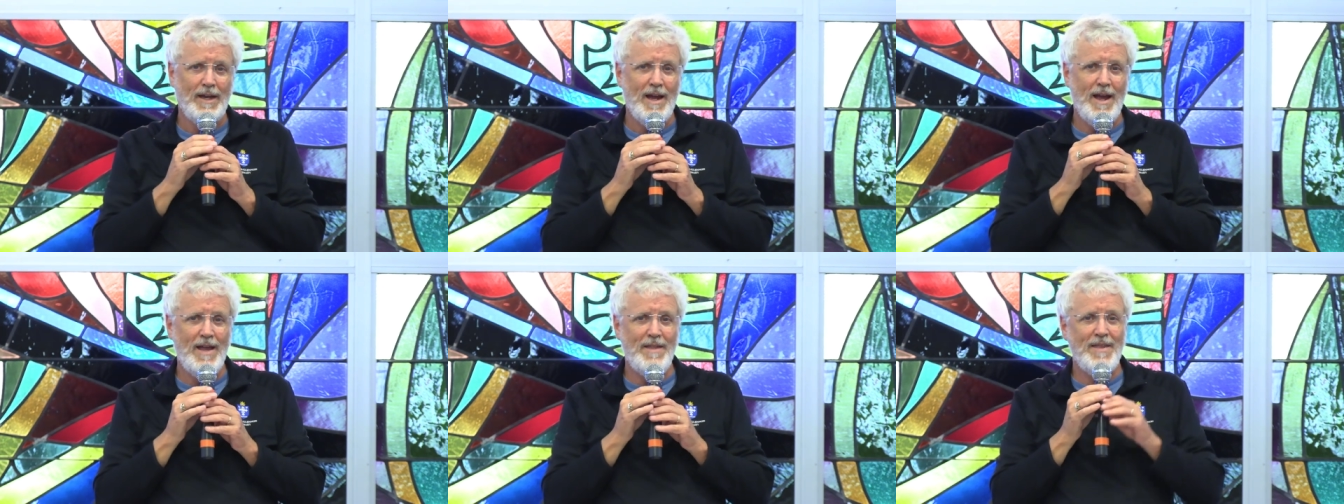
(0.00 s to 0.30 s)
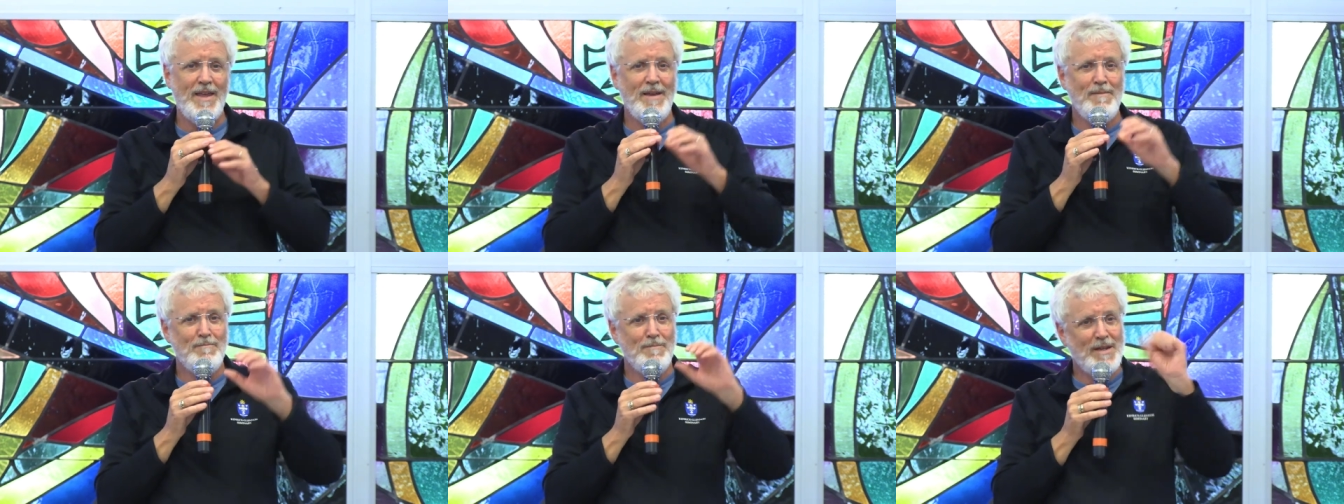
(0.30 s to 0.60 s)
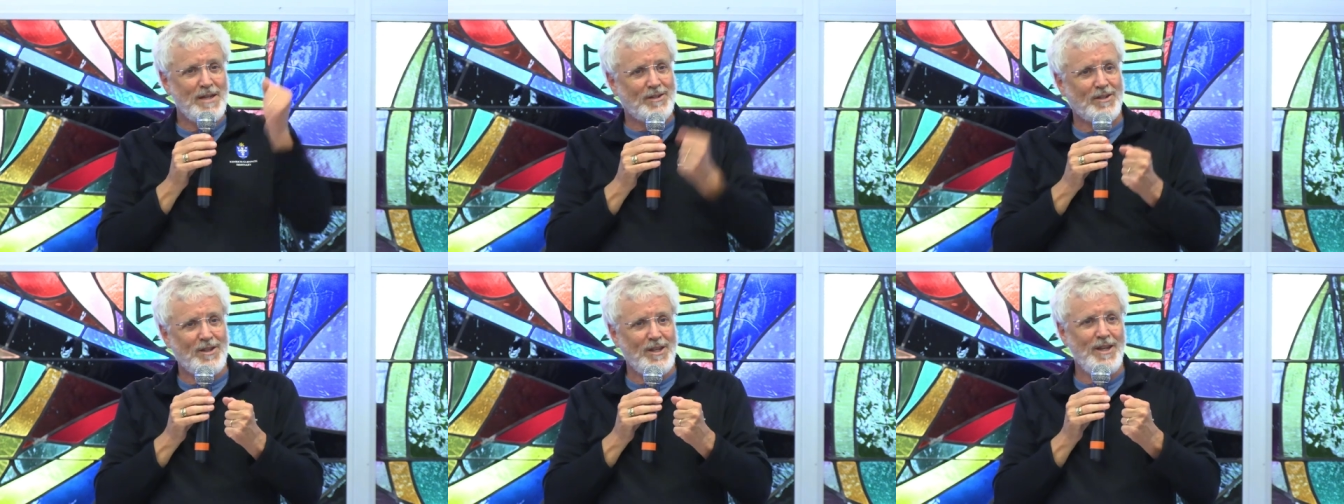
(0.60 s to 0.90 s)
And they
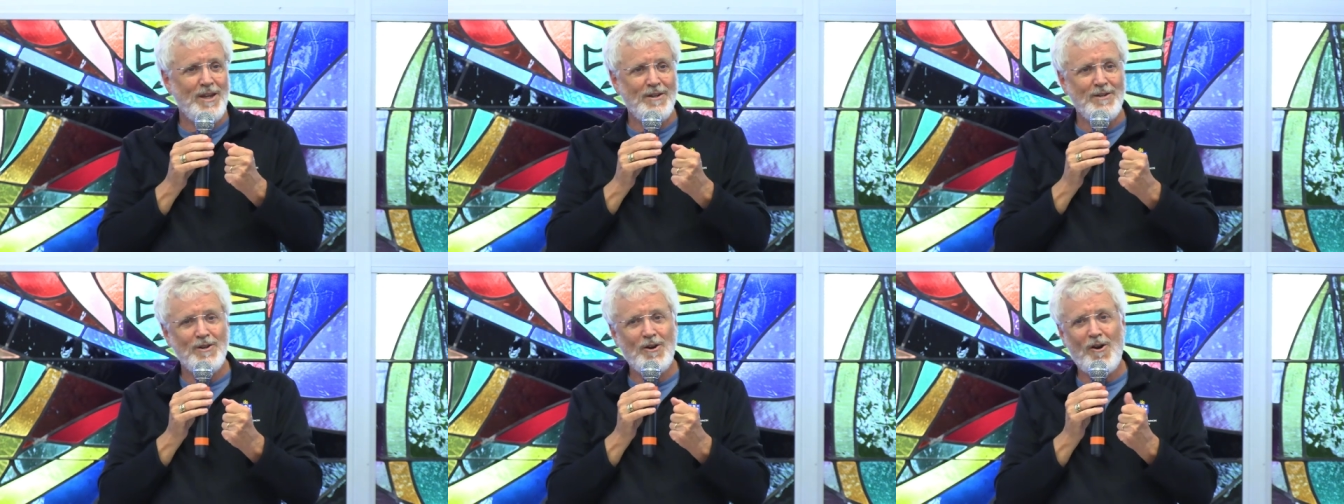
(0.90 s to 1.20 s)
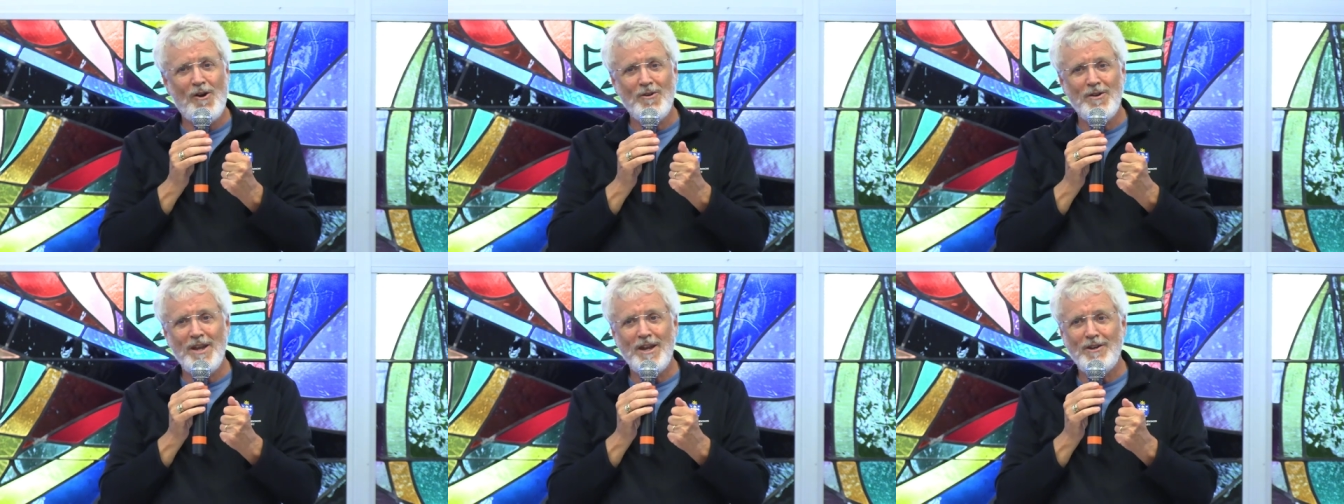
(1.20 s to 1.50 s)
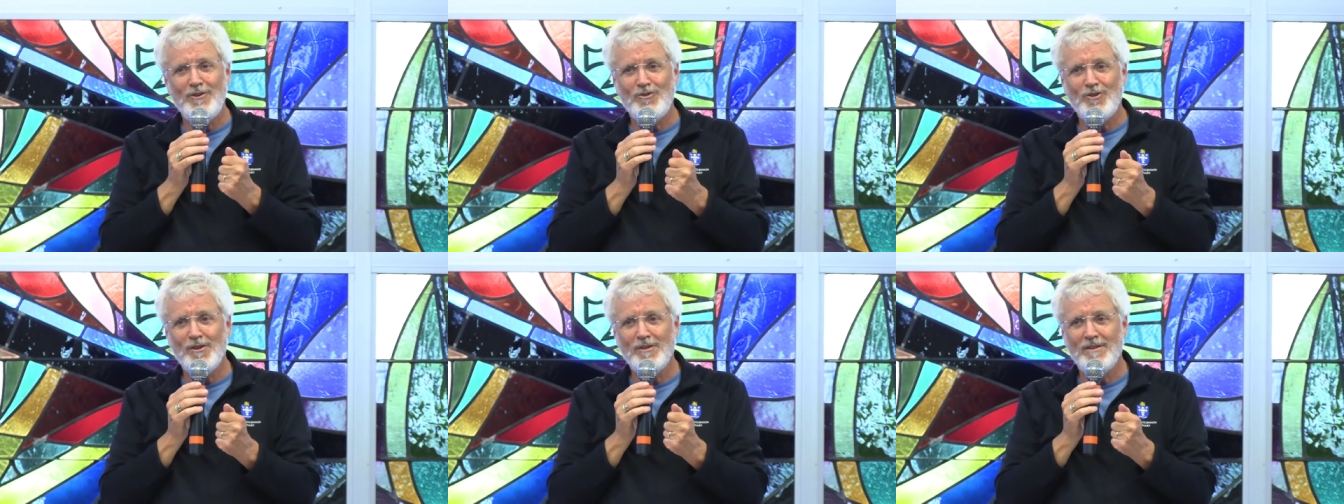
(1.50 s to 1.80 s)
miss the
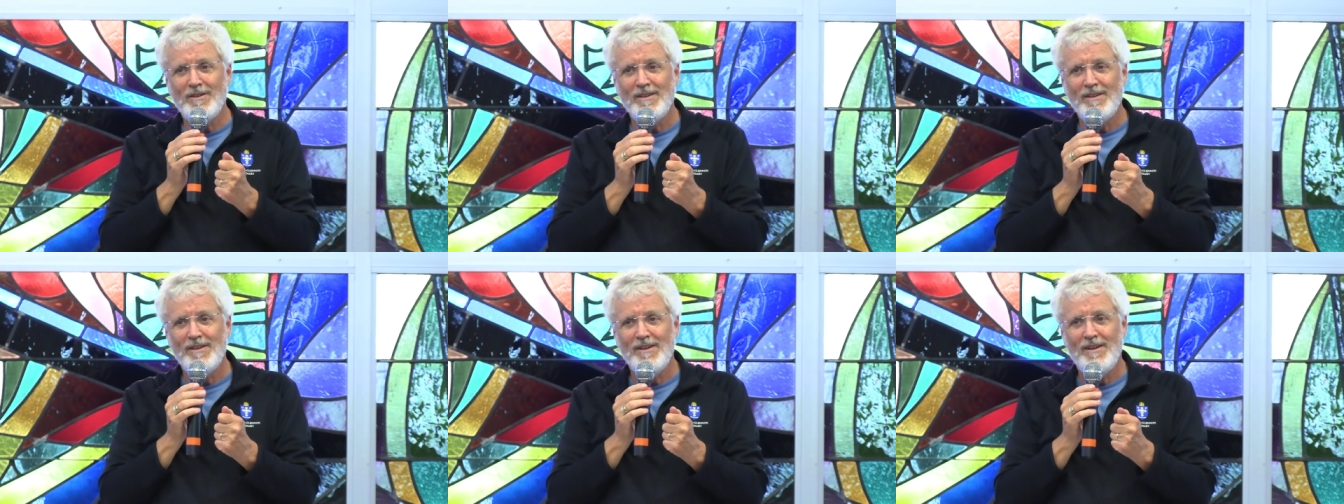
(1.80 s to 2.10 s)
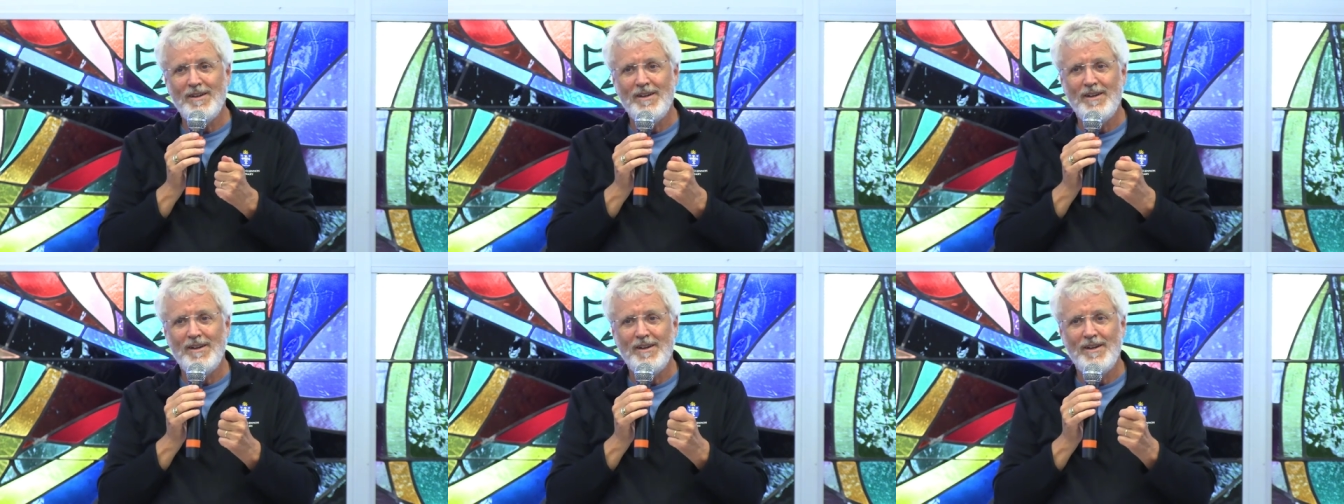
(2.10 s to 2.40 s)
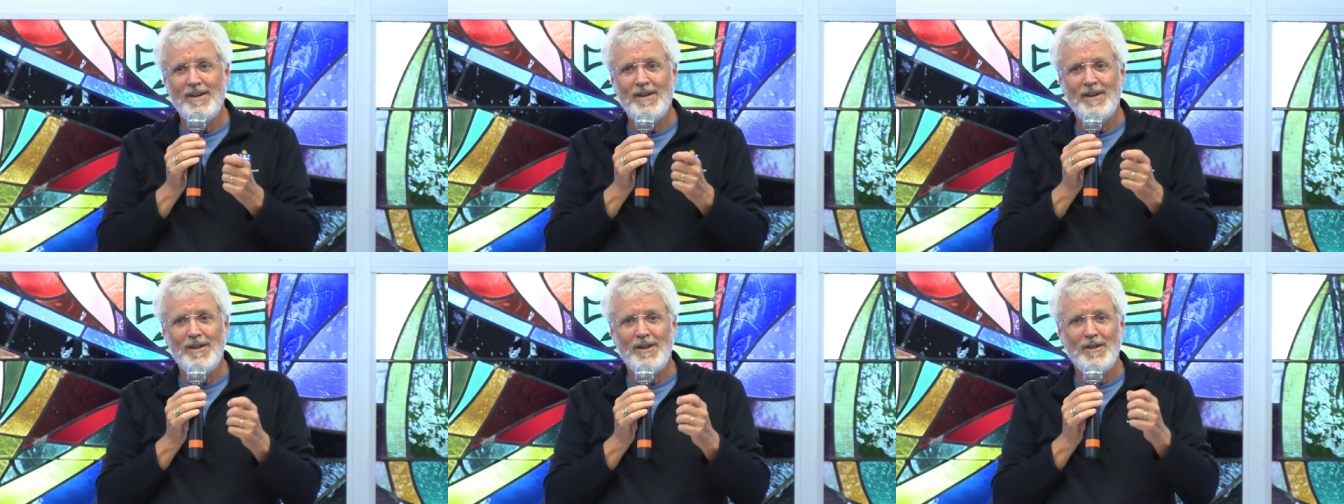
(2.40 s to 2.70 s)
incarnation
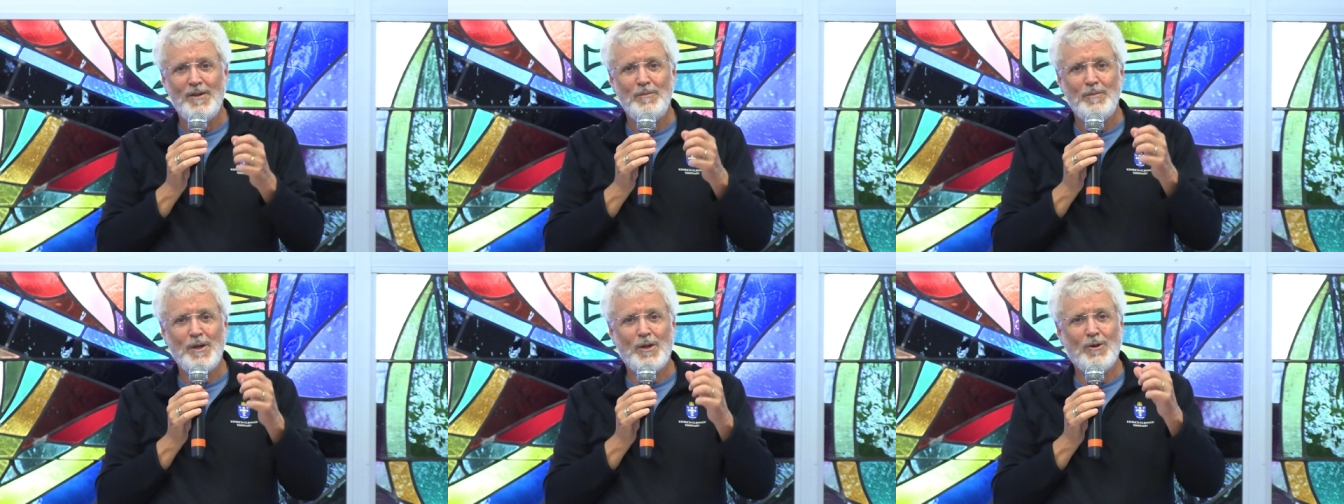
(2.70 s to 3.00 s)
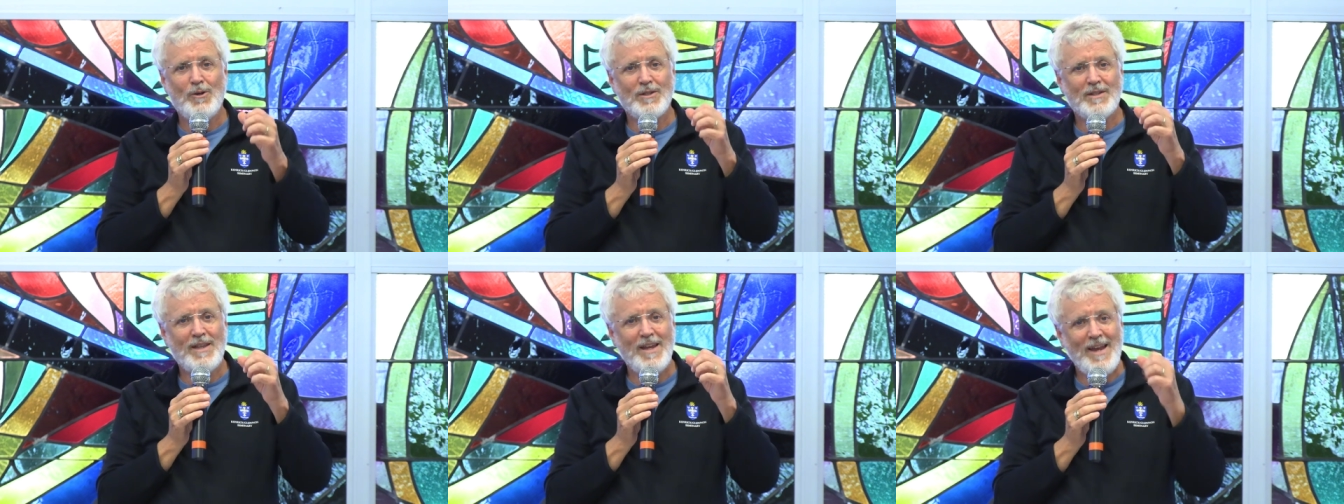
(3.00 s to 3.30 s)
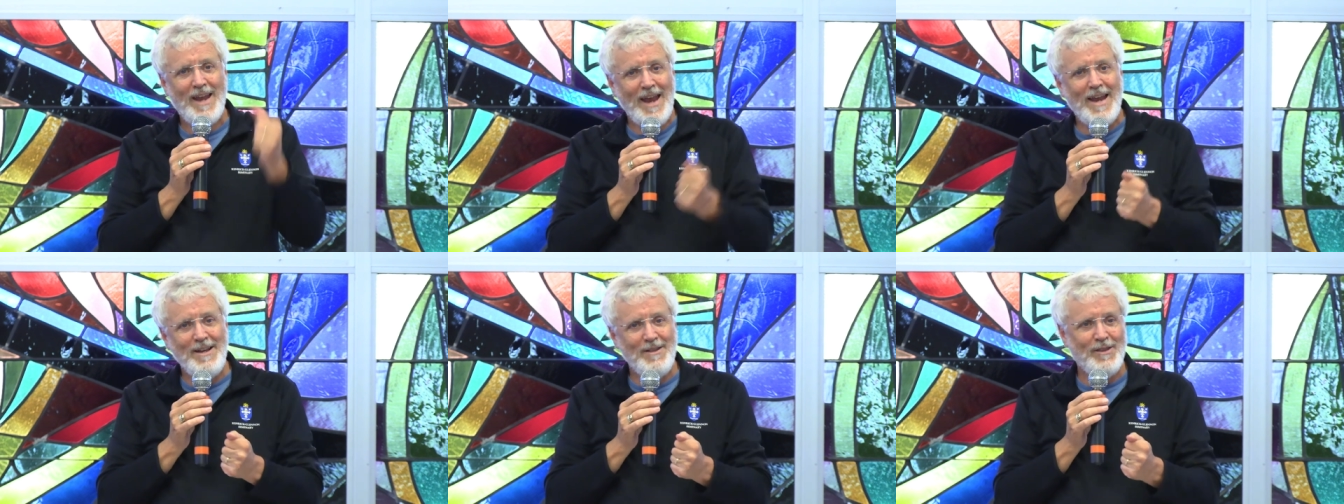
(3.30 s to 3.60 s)
because they
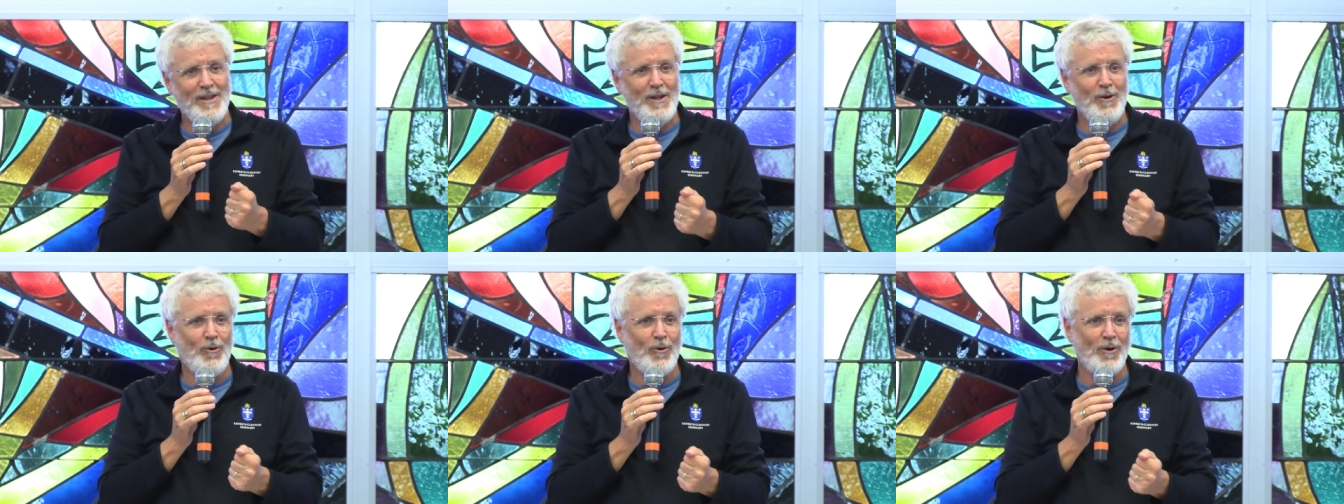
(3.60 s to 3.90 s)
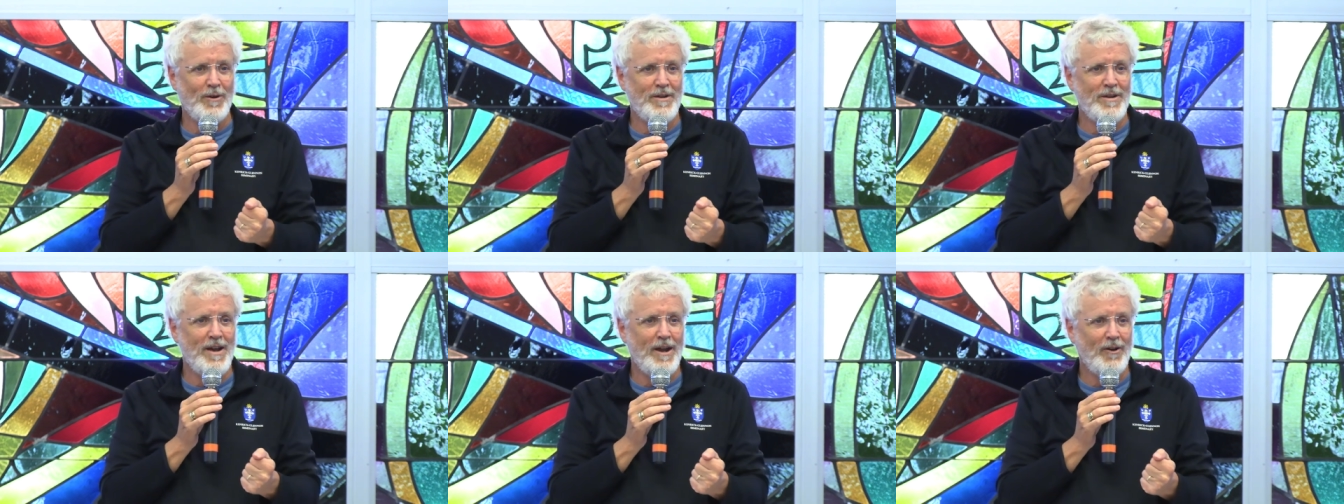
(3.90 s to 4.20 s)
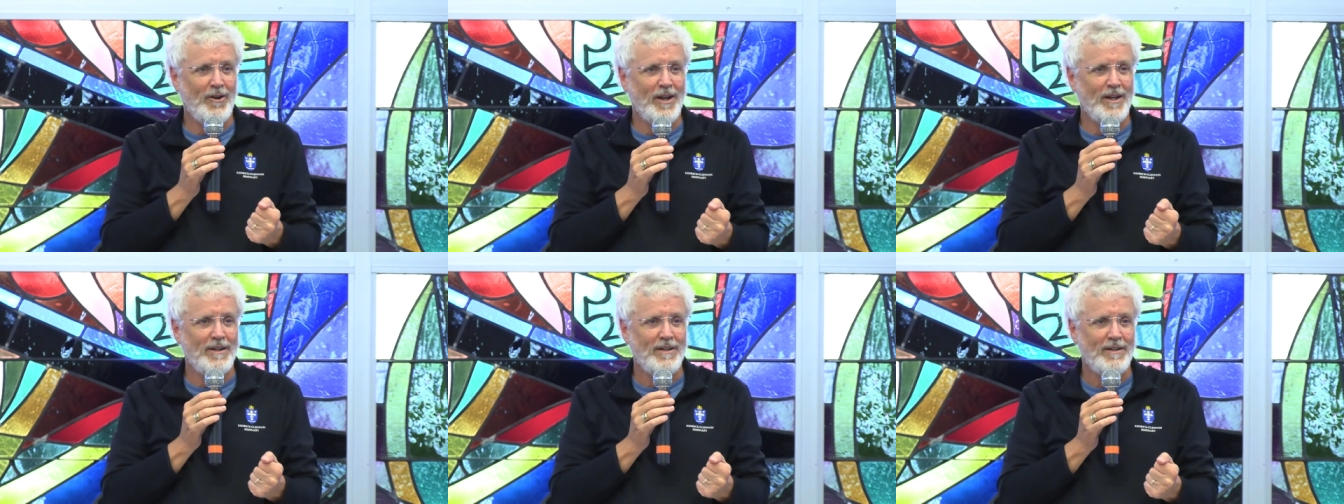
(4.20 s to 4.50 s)
hate the
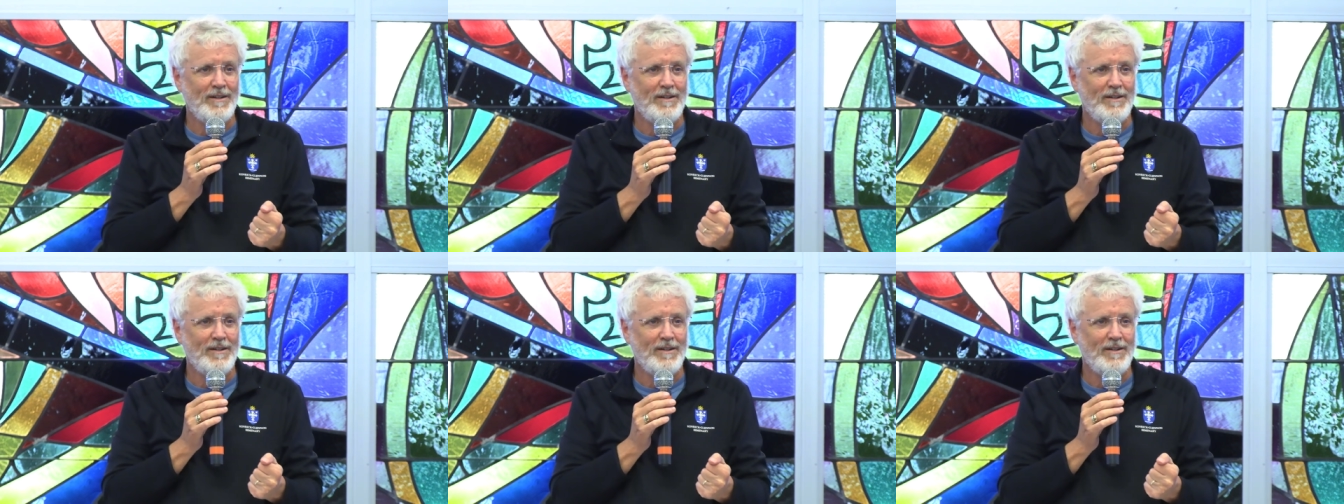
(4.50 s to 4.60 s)
ordinary.